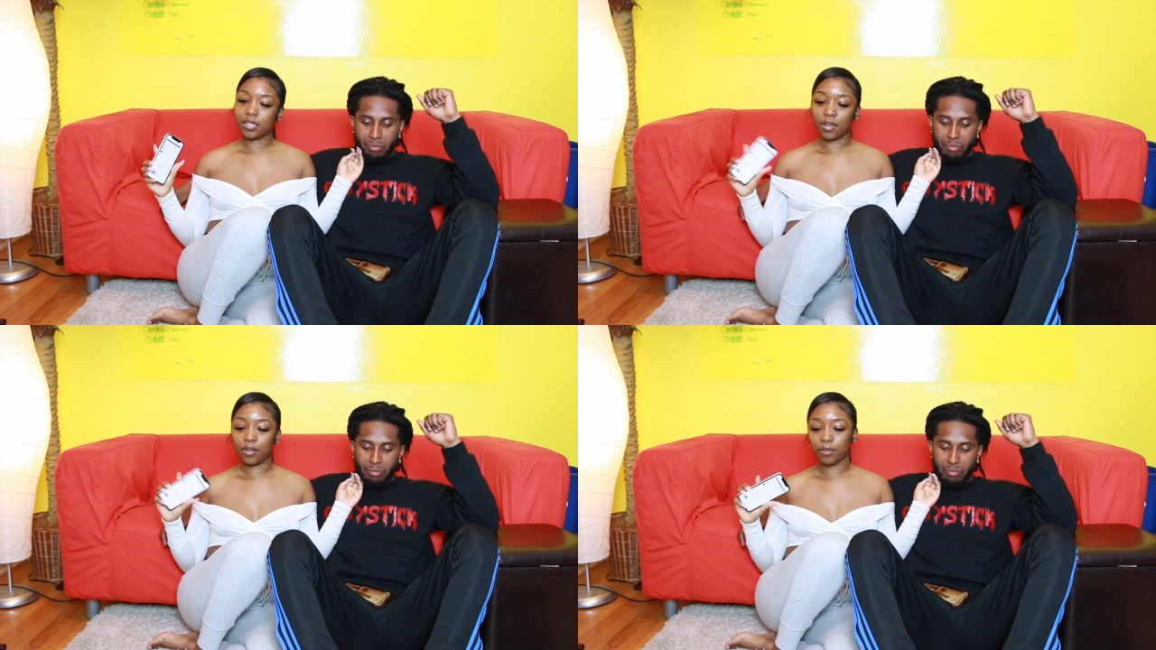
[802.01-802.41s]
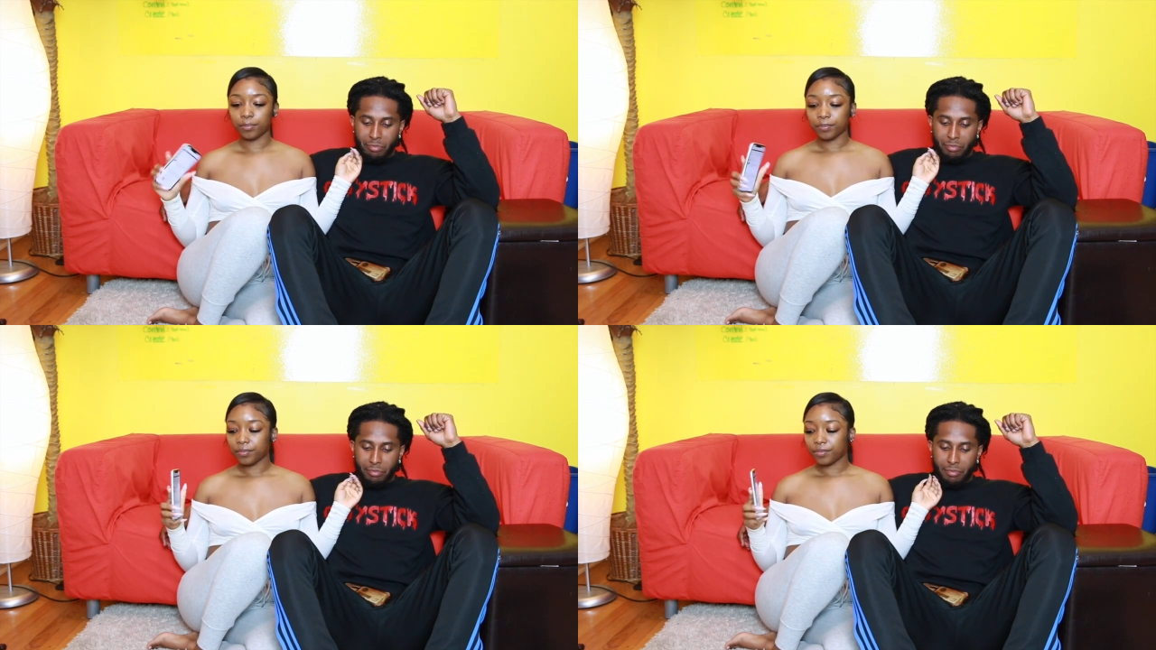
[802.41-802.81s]
Speaker 1: So
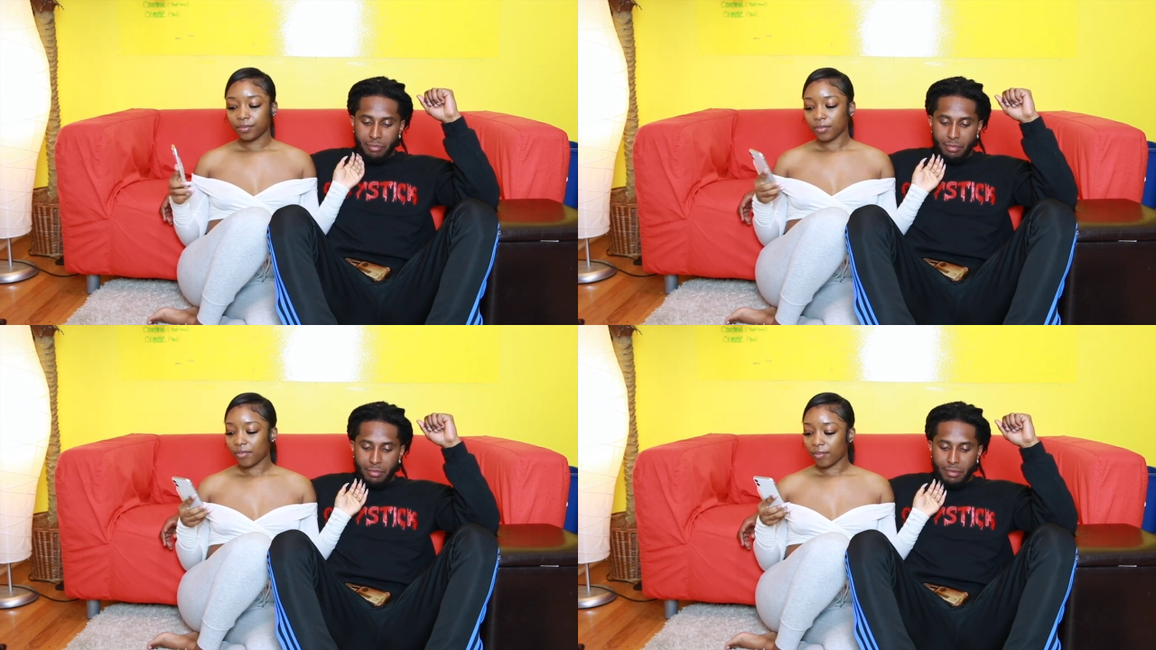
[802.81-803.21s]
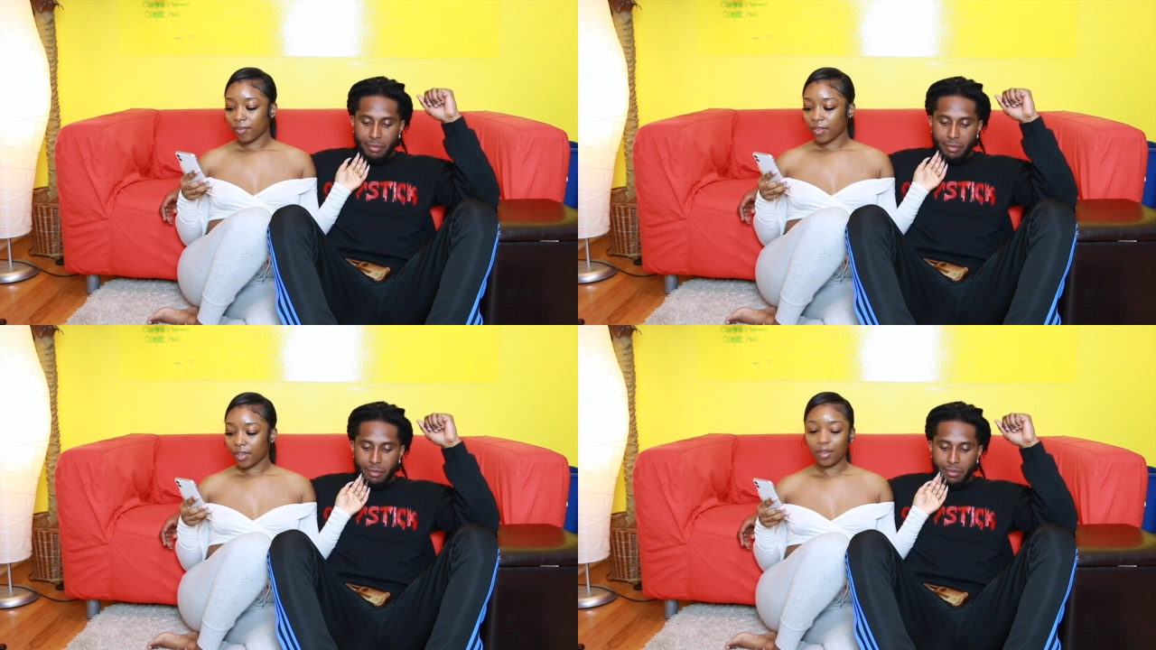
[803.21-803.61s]

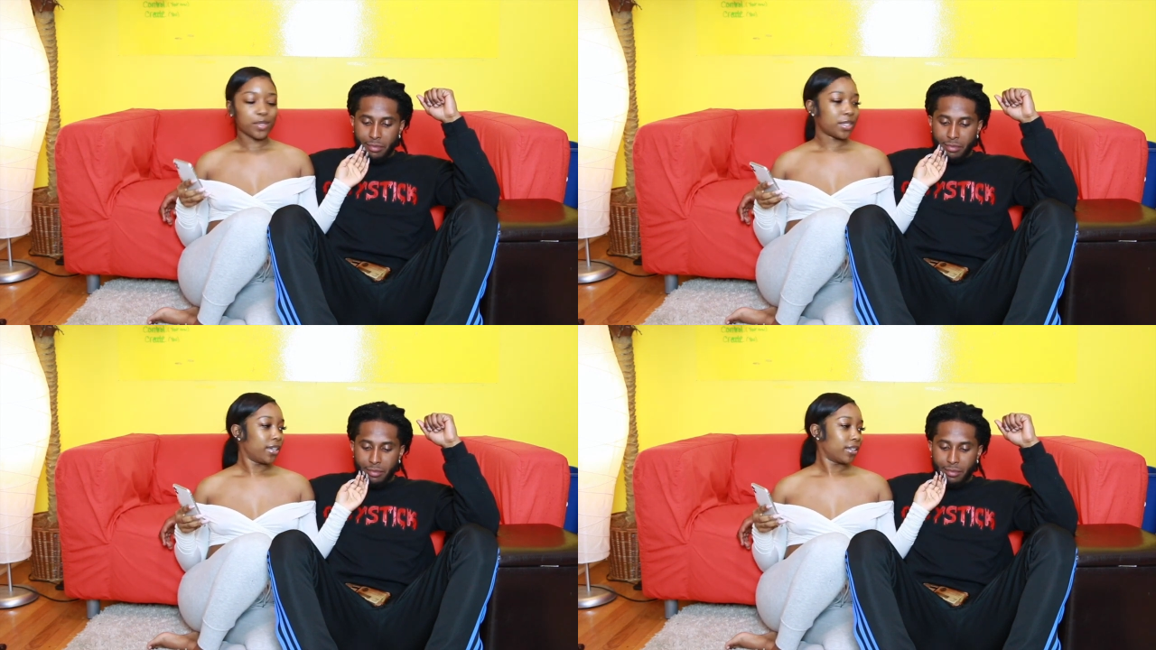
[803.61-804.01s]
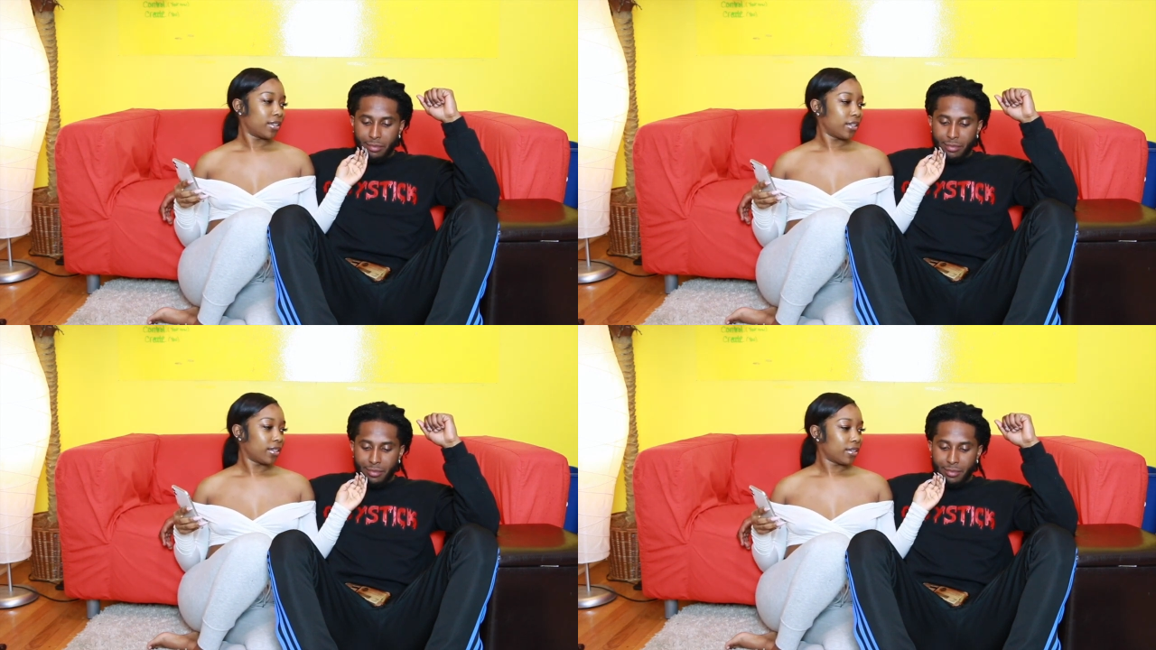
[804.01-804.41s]
it was
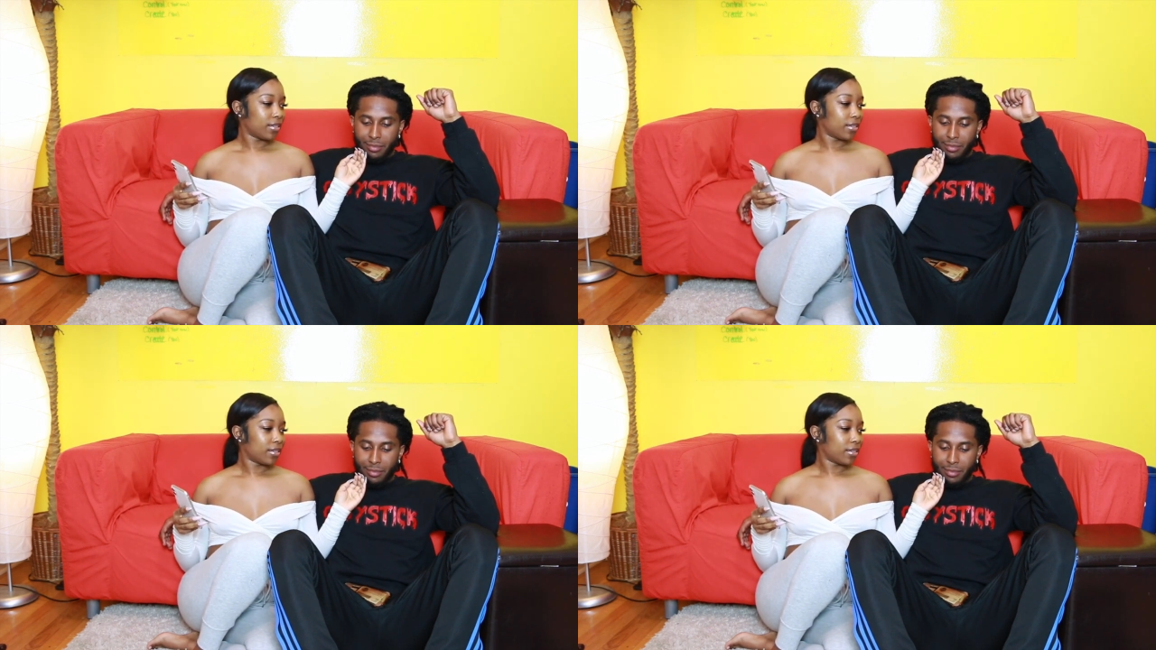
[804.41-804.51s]
hectic.